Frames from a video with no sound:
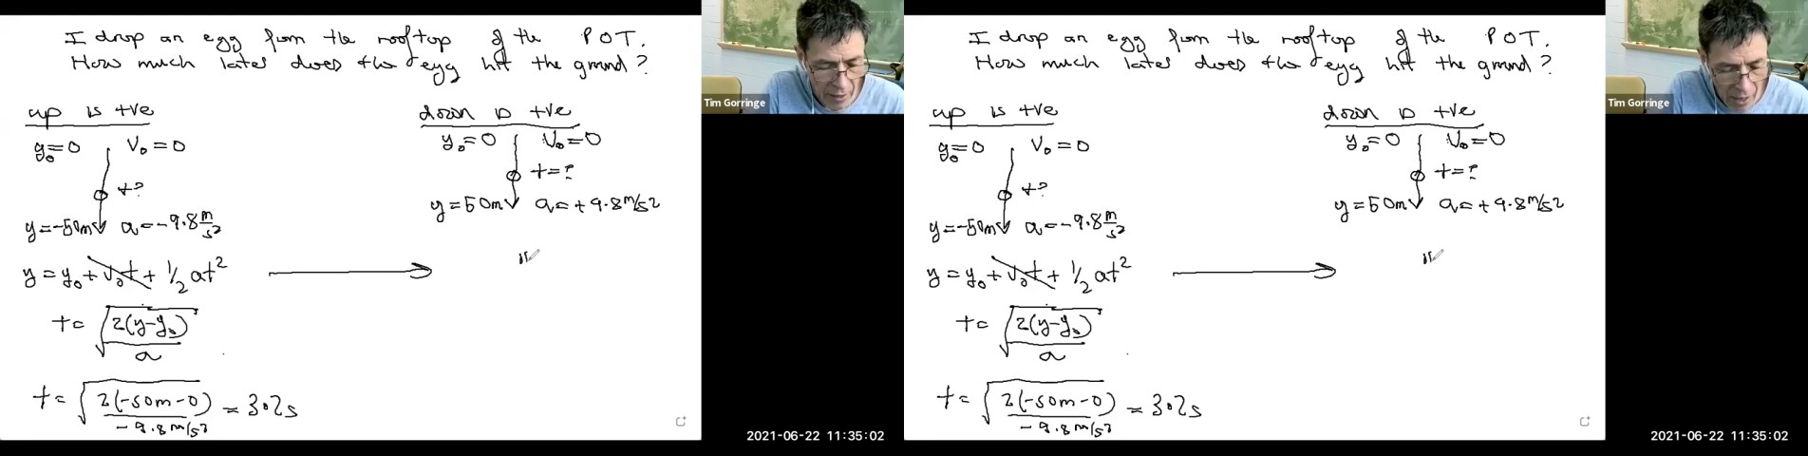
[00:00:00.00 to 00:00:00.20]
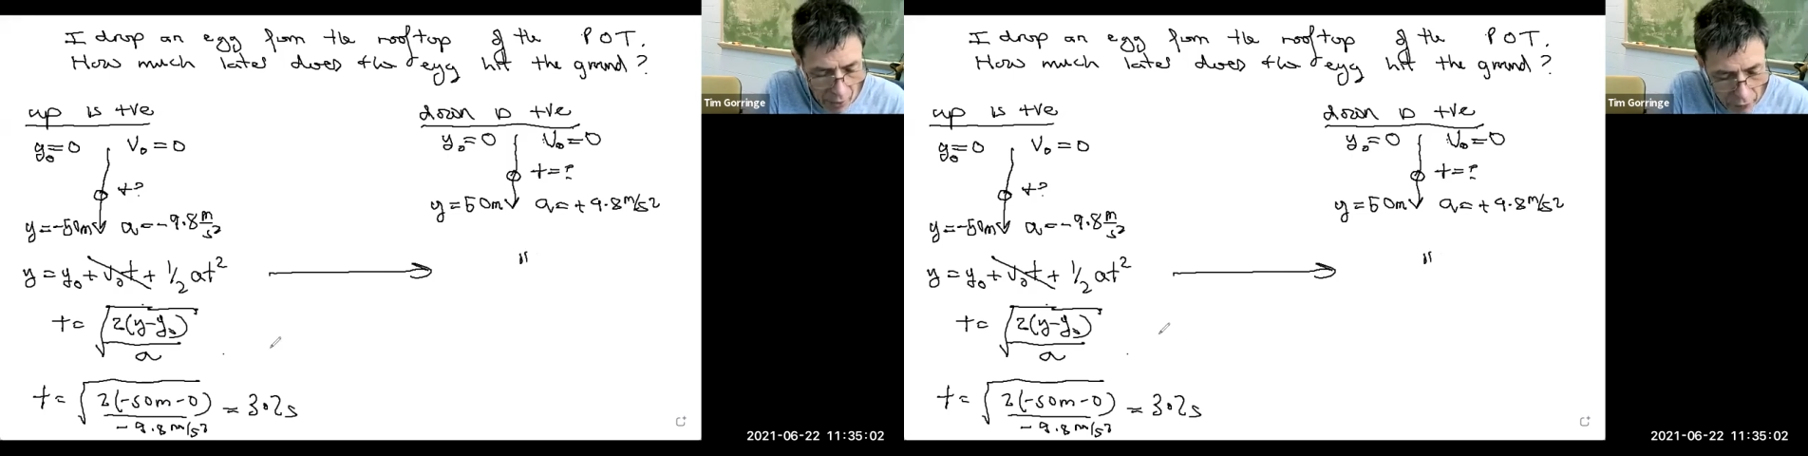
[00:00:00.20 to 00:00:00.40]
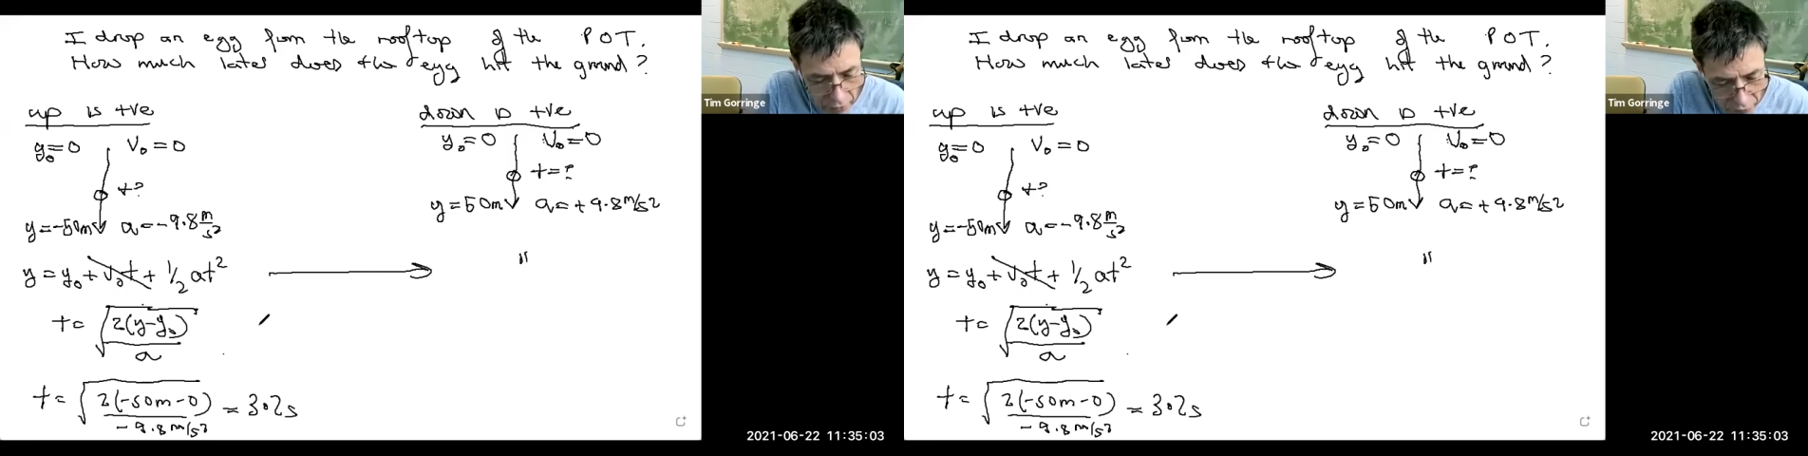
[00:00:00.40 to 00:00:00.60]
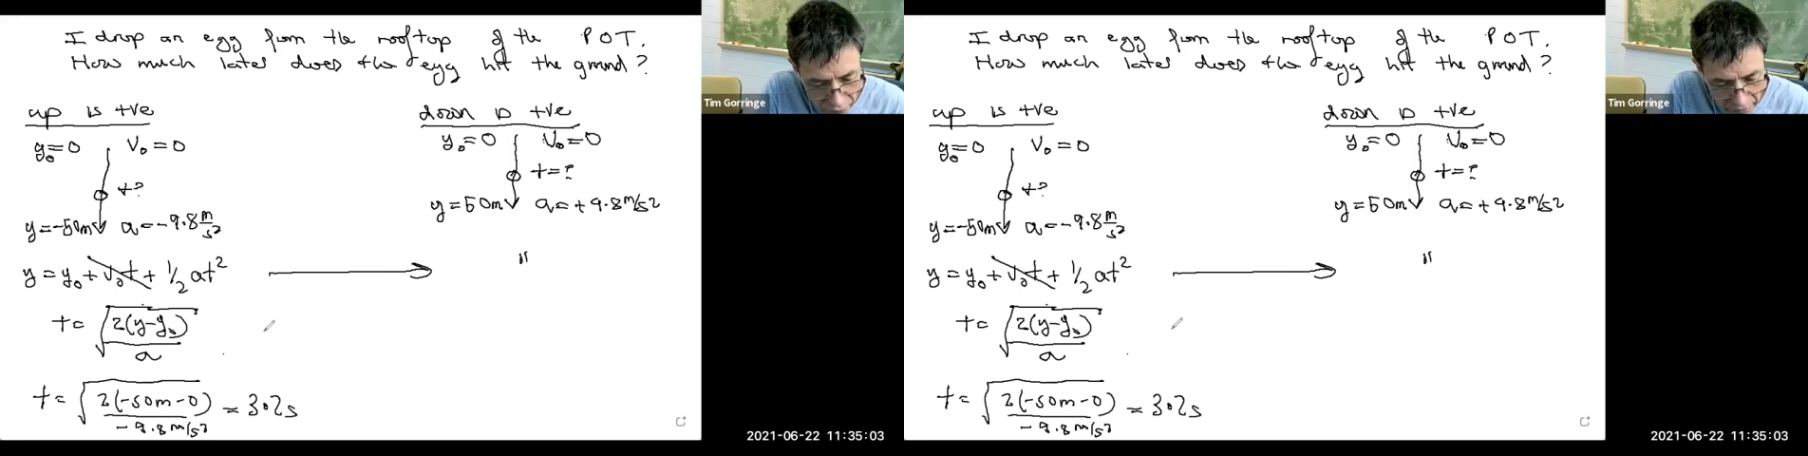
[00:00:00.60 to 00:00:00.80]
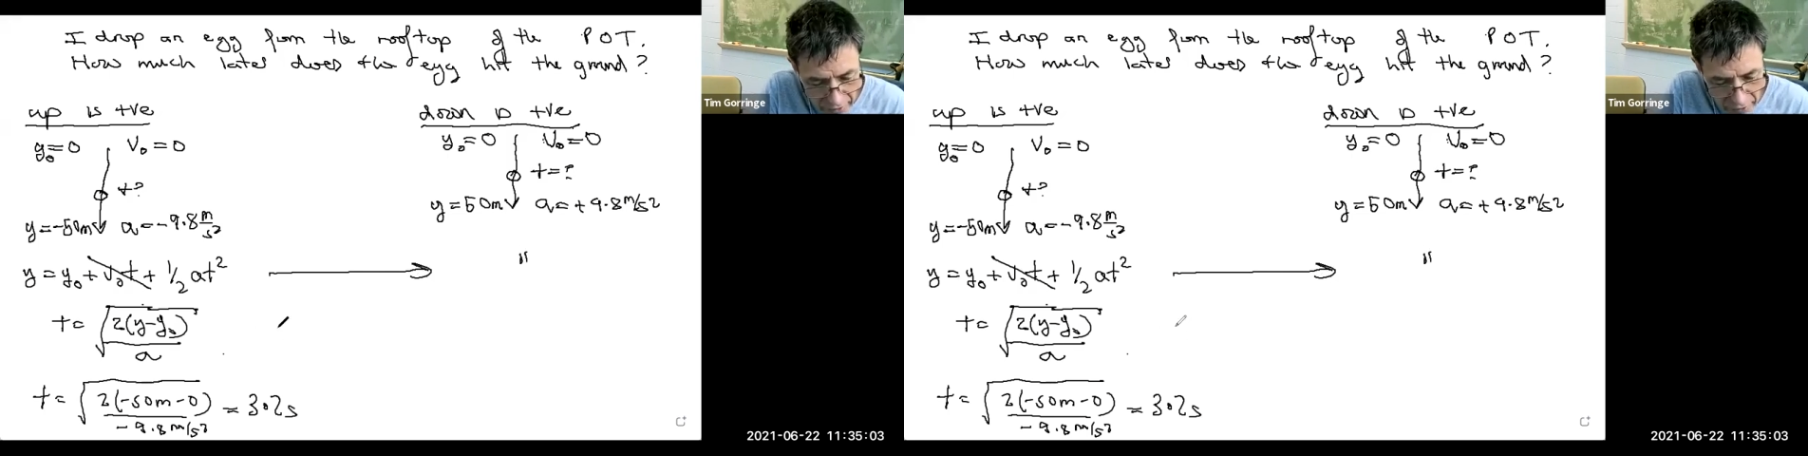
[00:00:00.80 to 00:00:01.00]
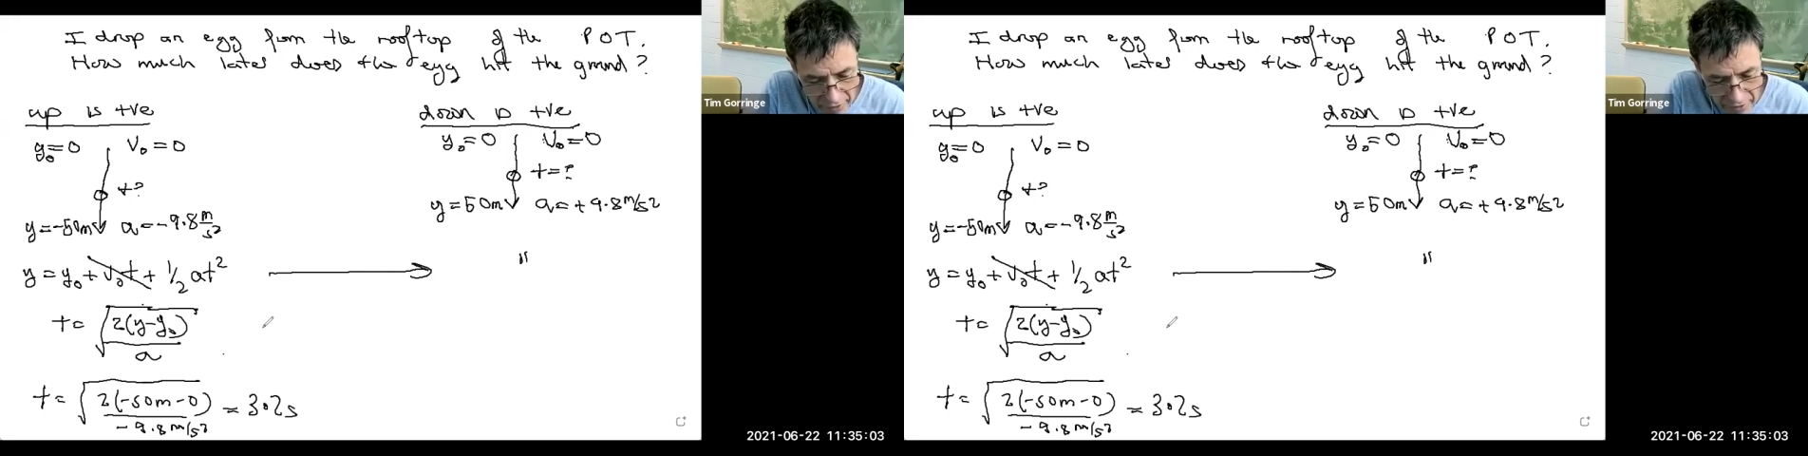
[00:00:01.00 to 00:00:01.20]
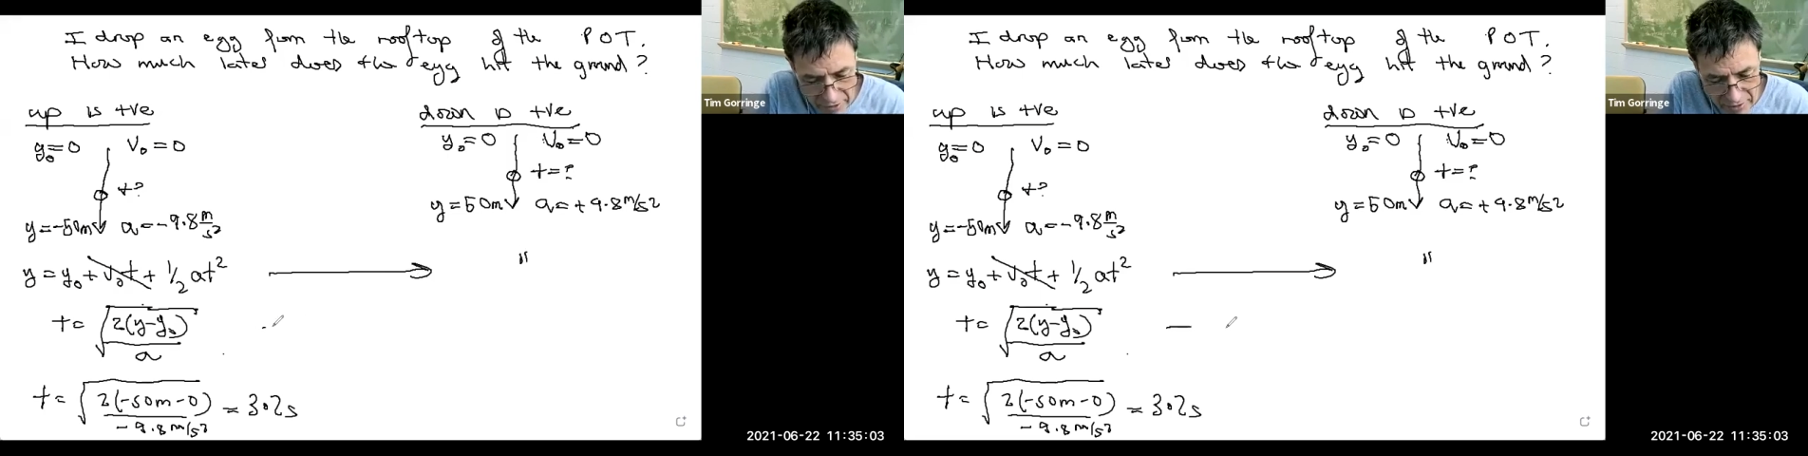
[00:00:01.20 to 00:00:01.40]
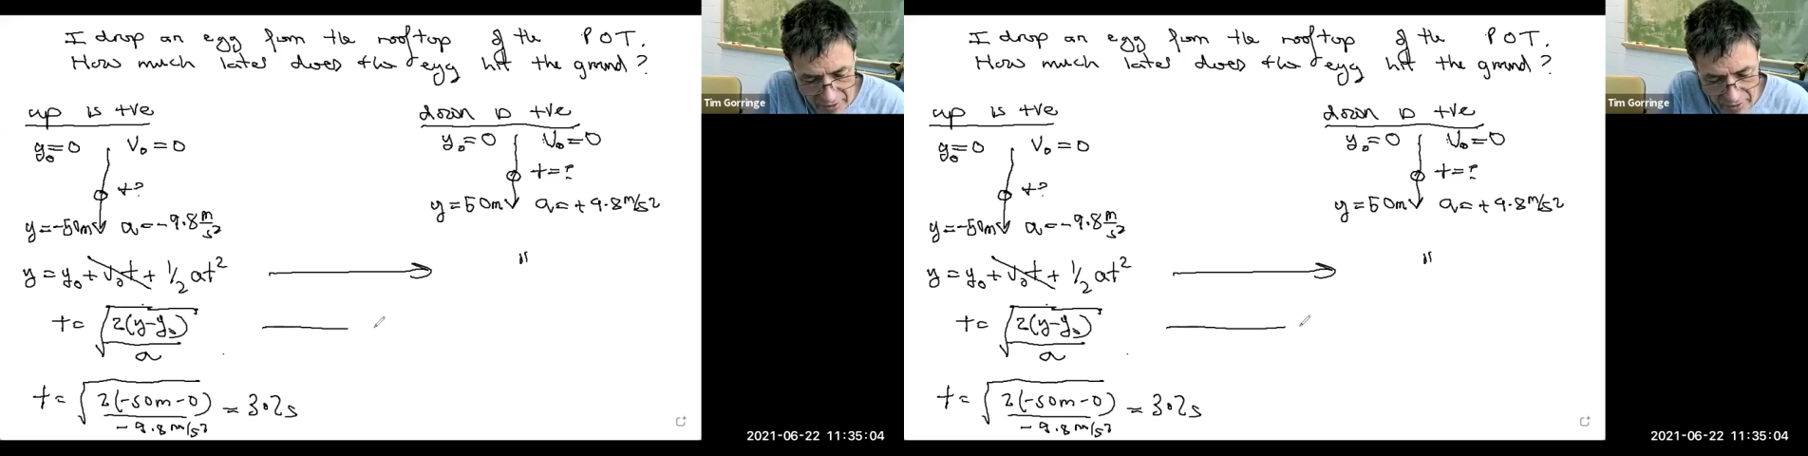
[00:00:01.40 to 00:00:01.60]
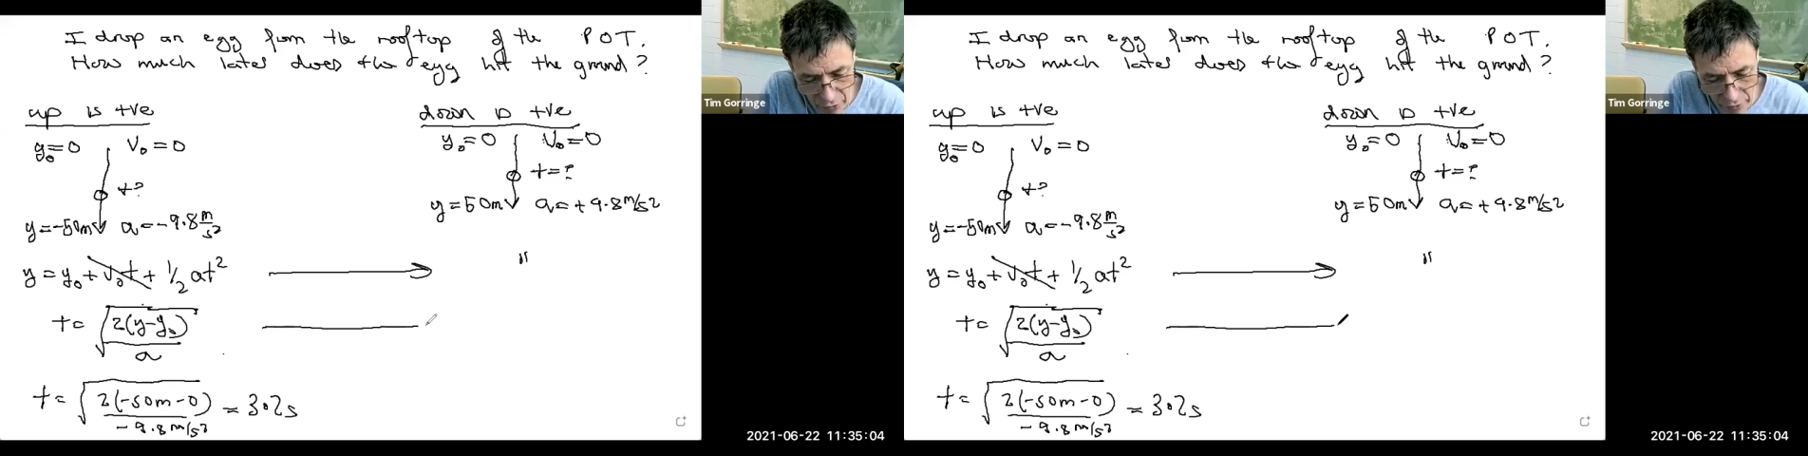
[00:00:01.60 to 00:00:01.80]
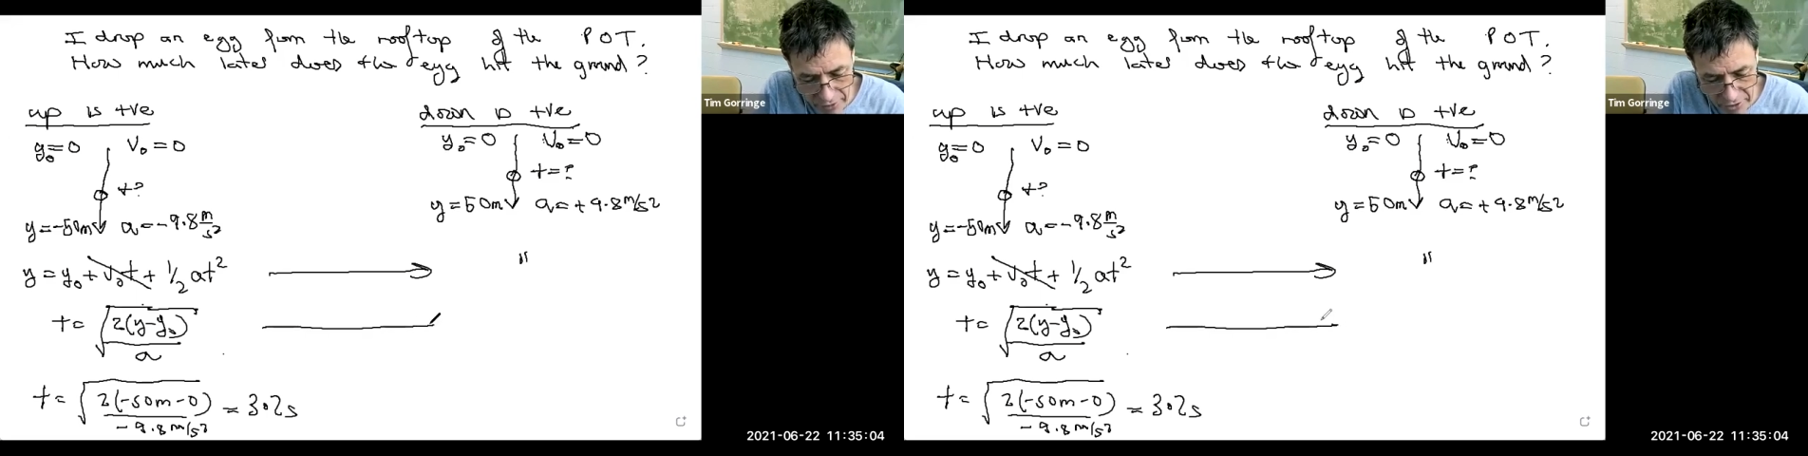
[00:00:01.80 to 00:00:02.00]
I would rearrange that
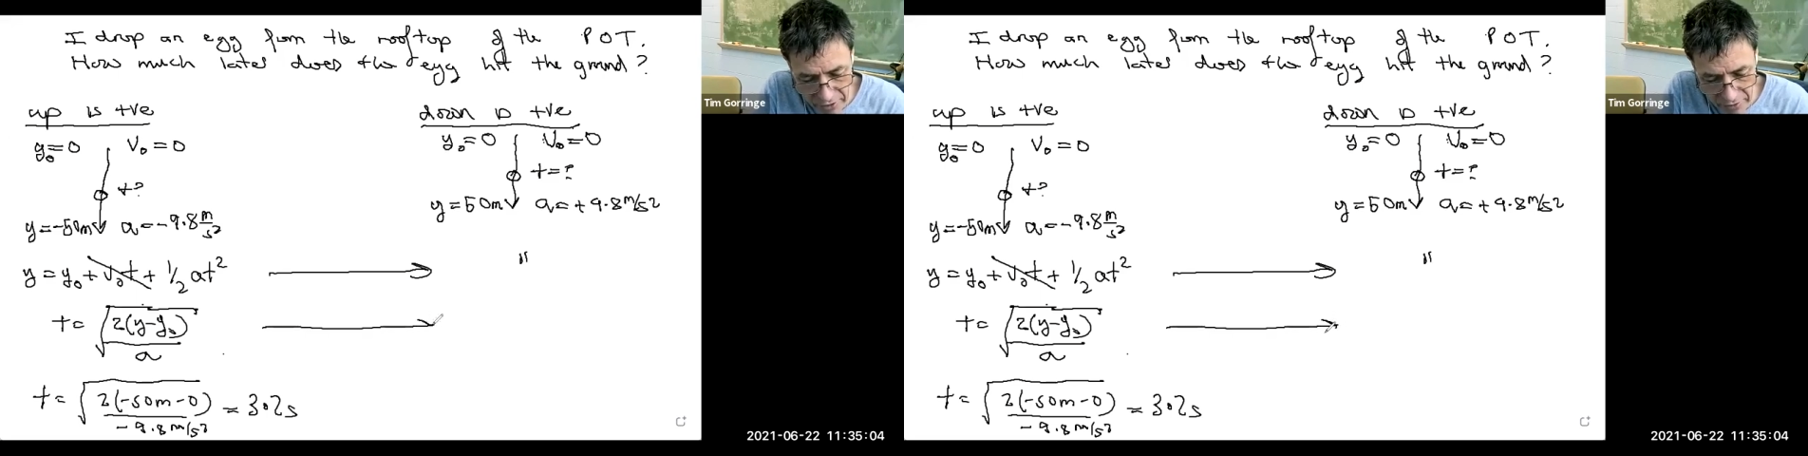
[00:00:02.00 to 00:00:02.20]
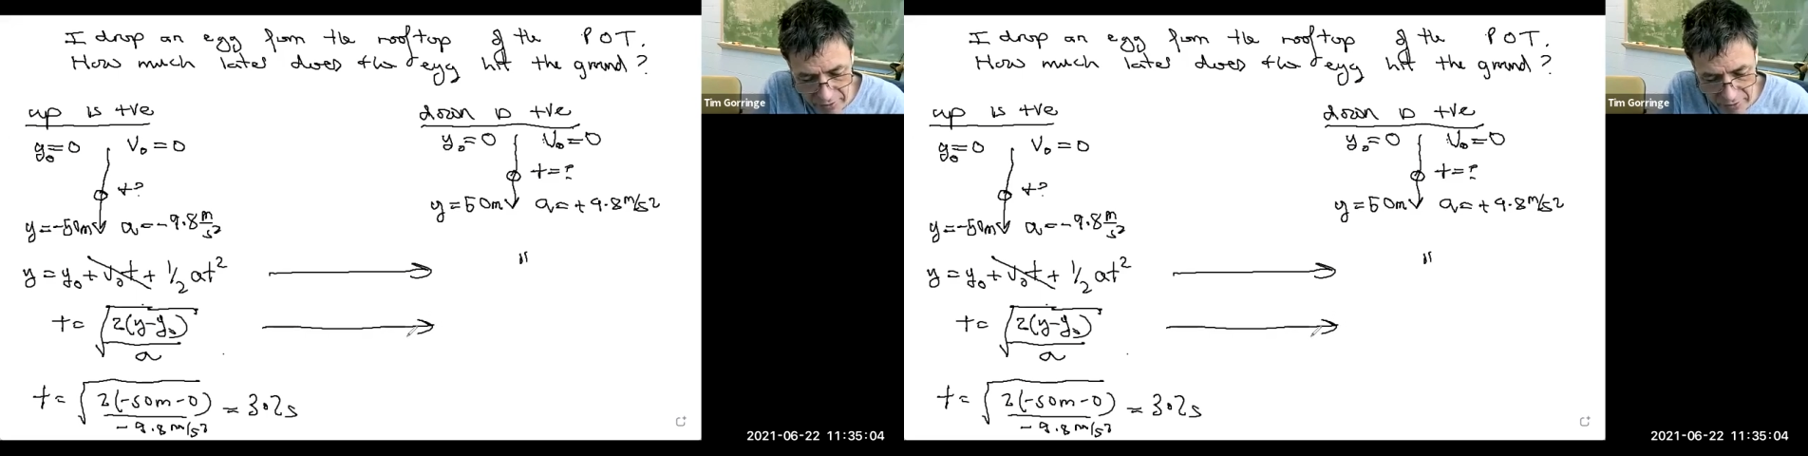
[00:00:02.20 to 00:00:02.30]
equation